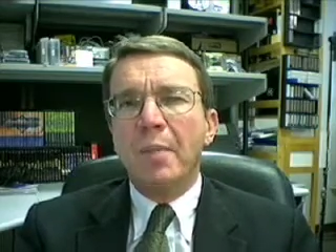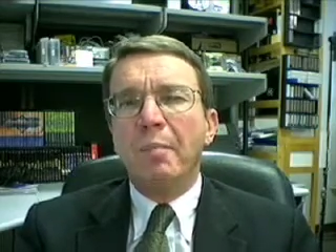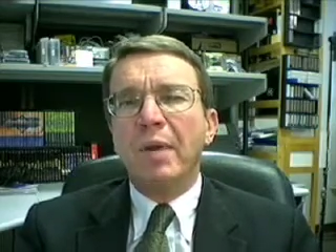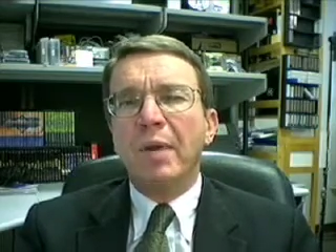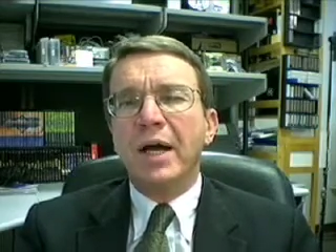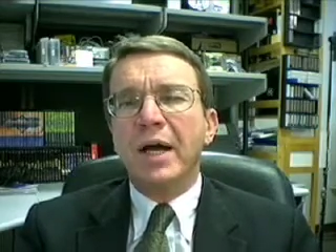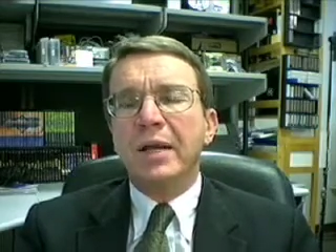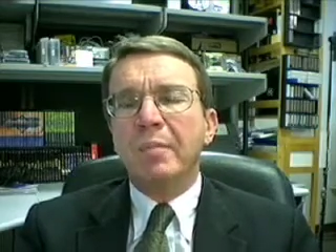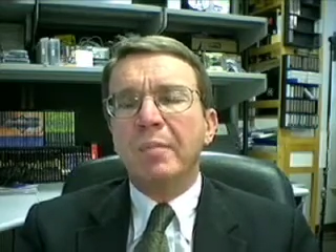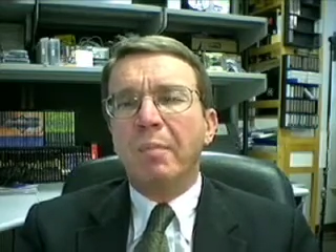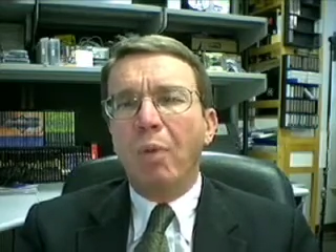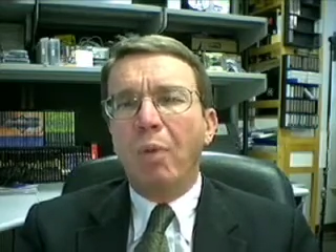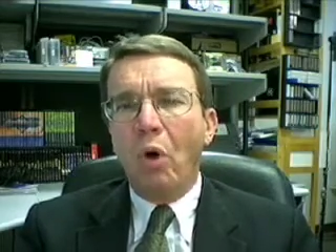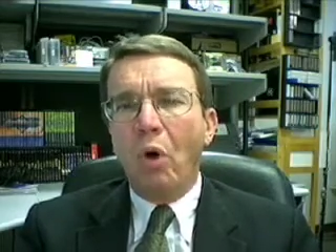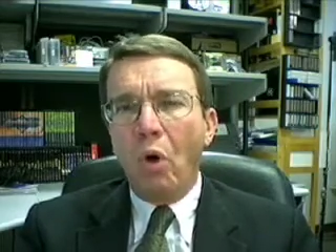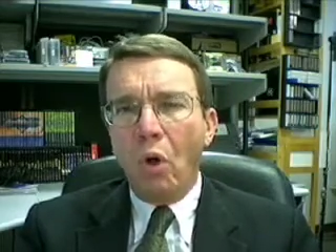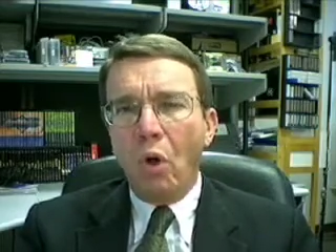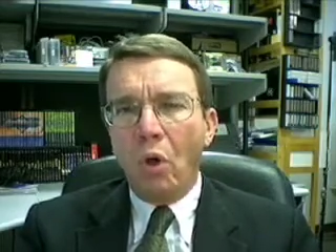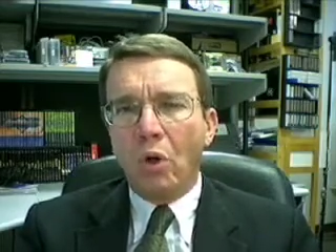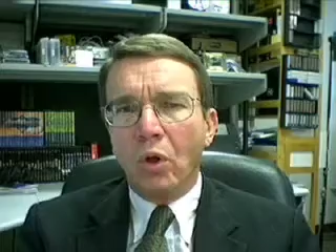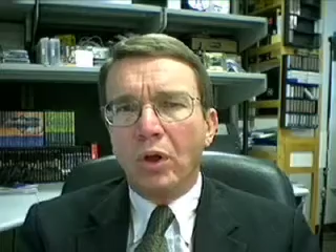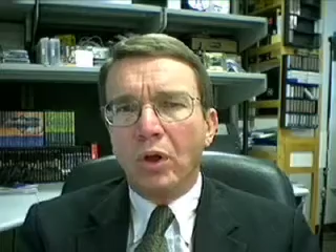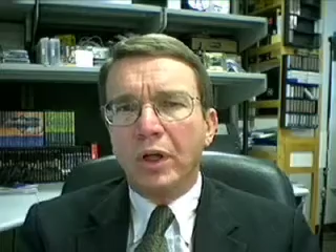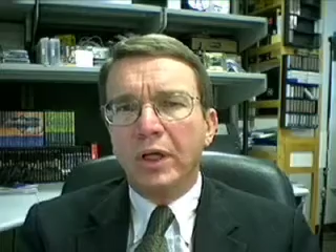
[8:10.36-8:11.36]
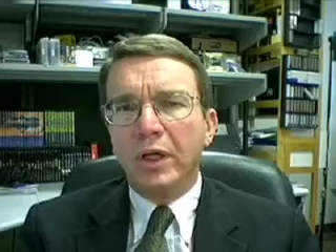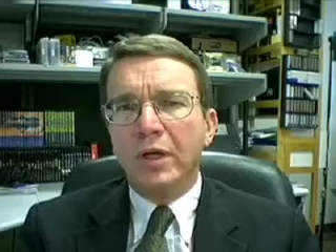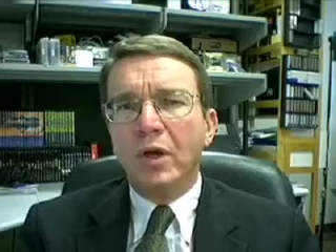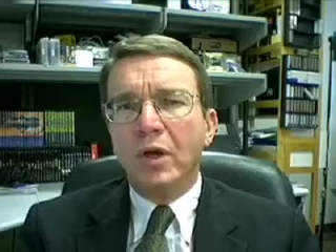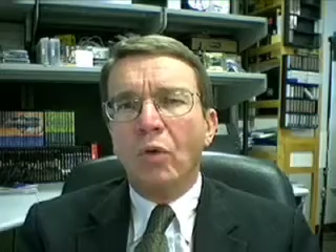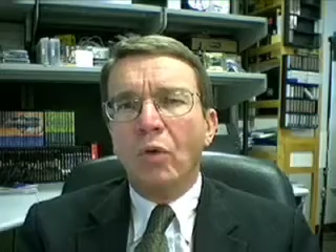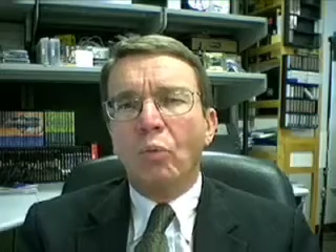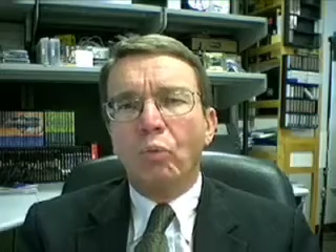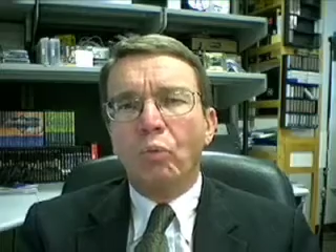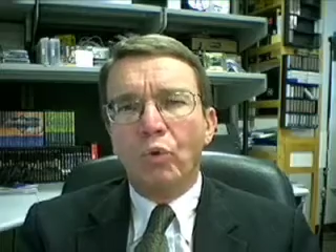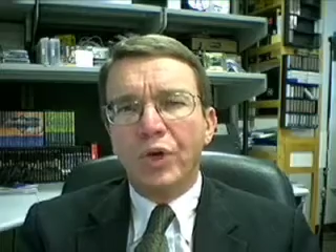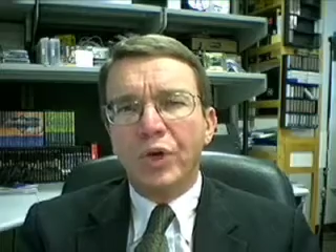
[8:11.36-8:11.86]
But Polk
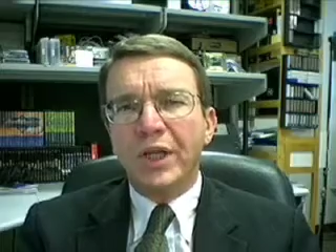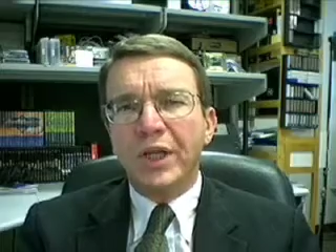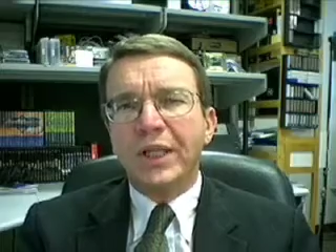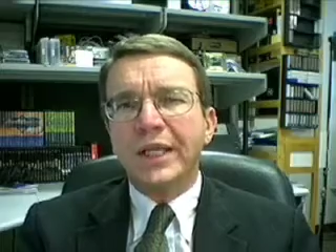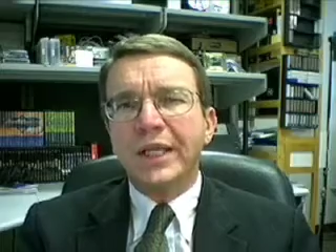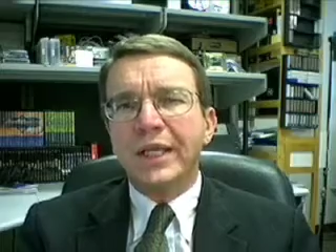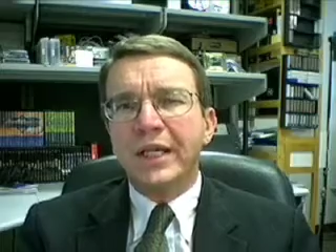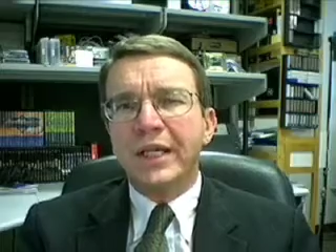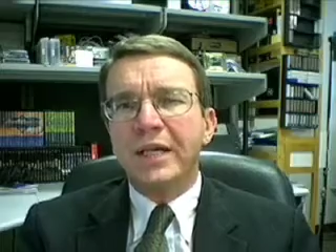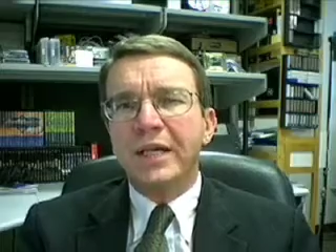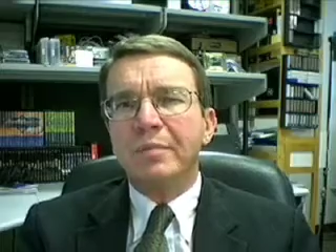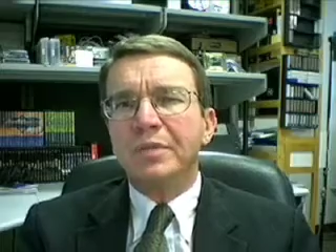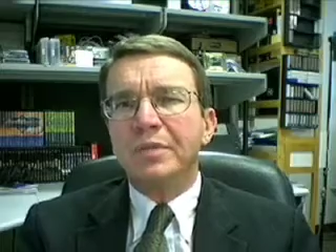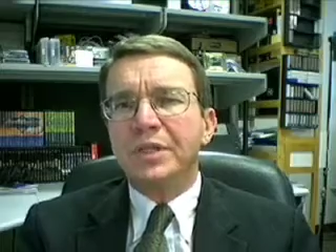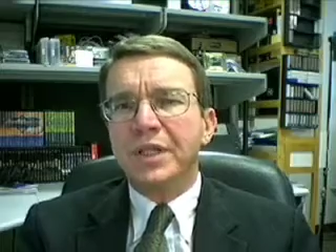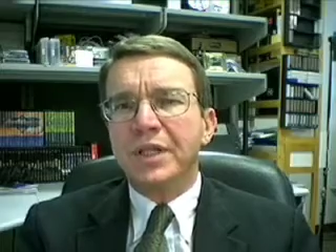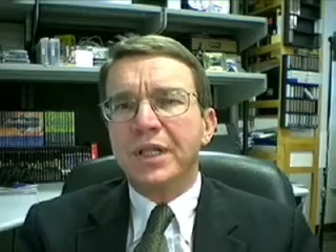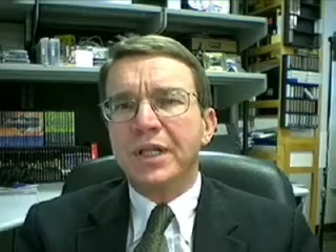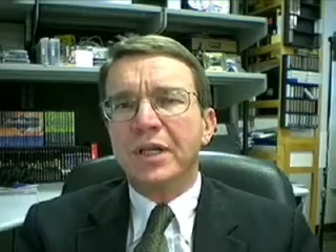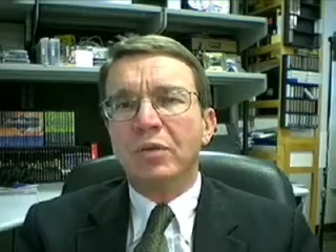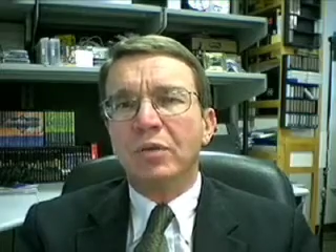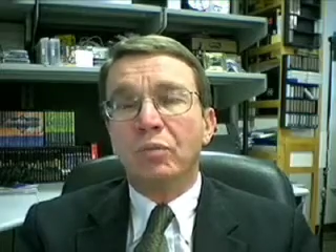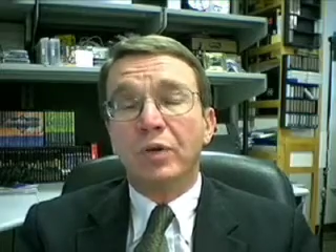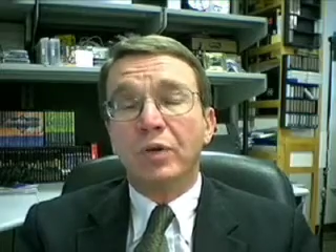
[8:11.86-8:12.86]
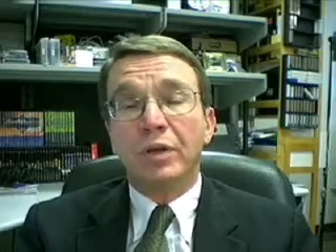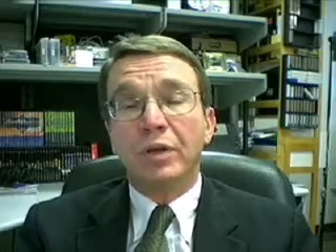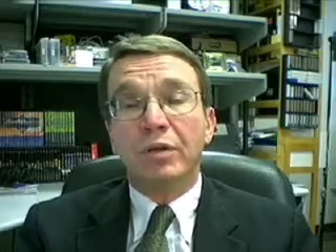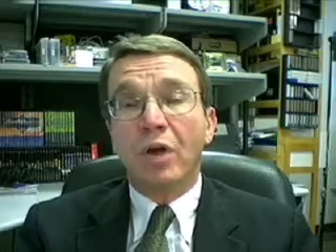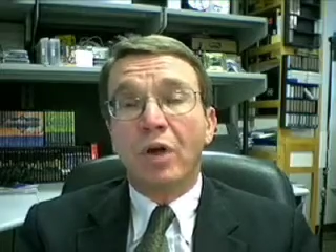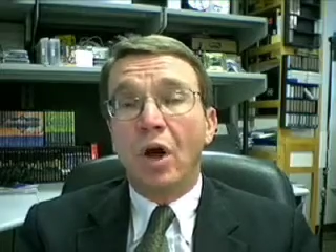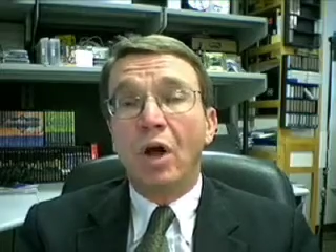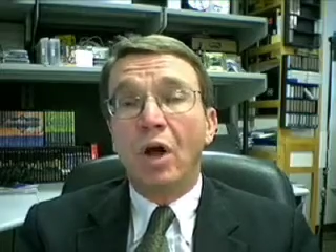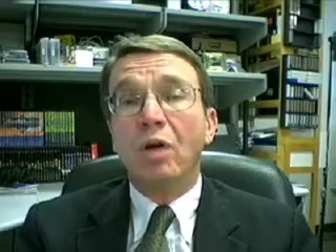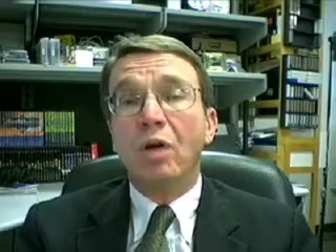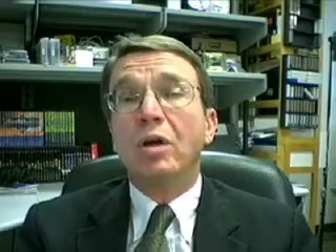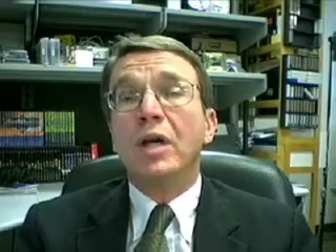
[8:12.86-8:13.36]
really comes in
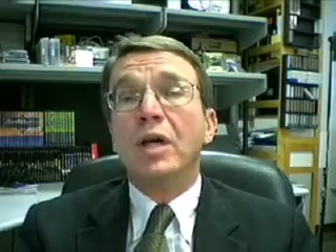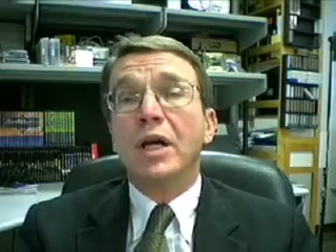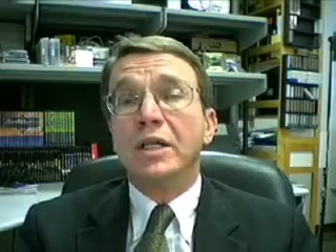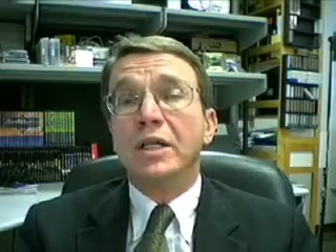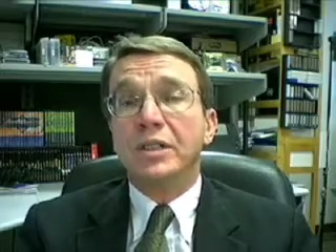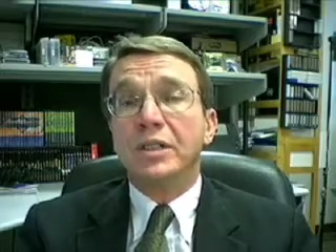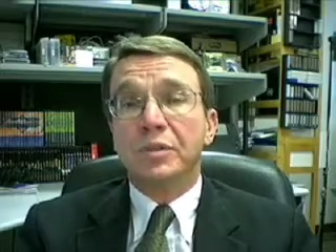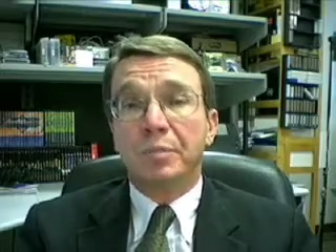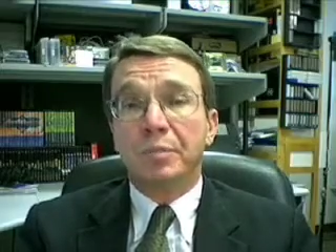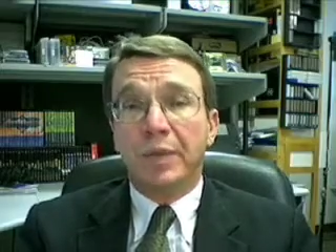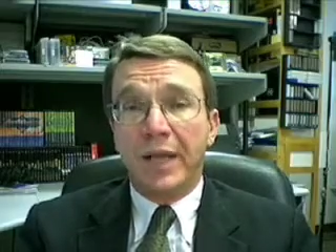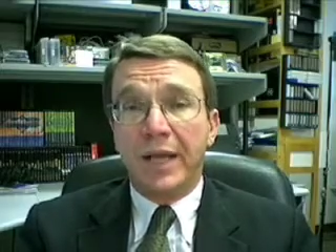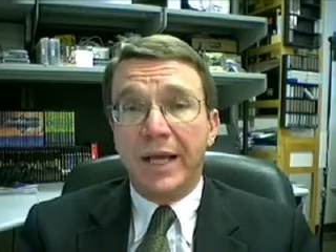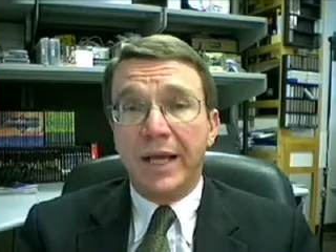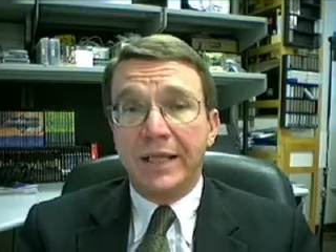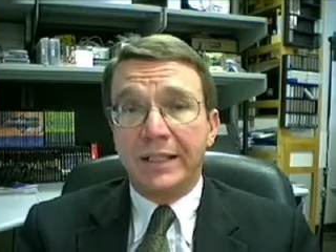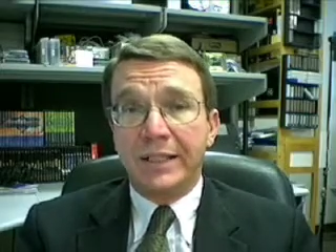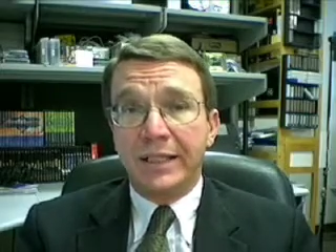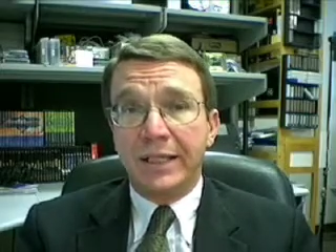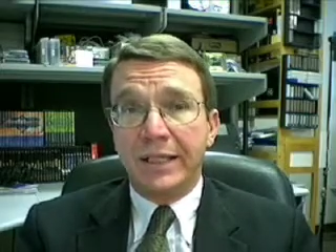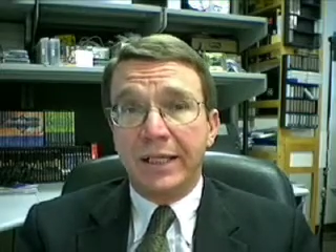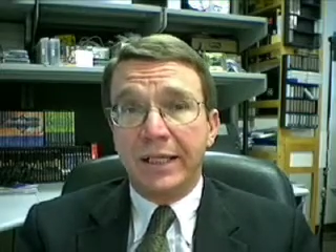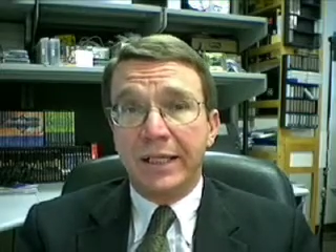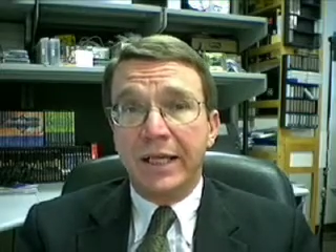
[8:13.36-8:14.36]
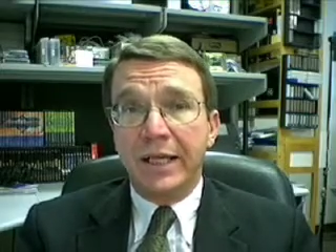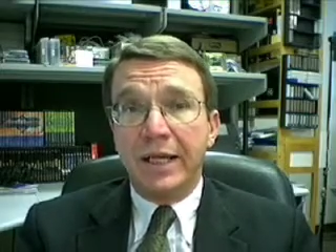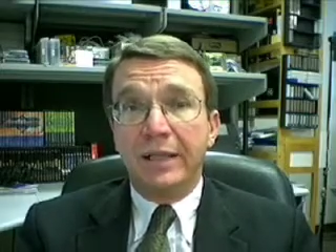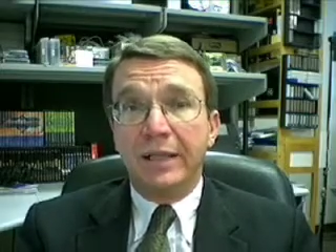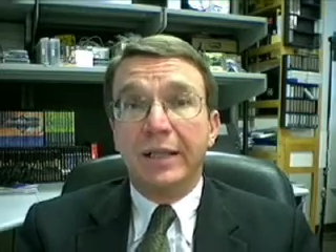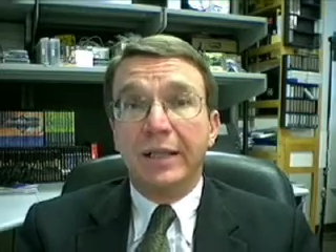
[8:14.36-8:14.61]
with all guns blazing,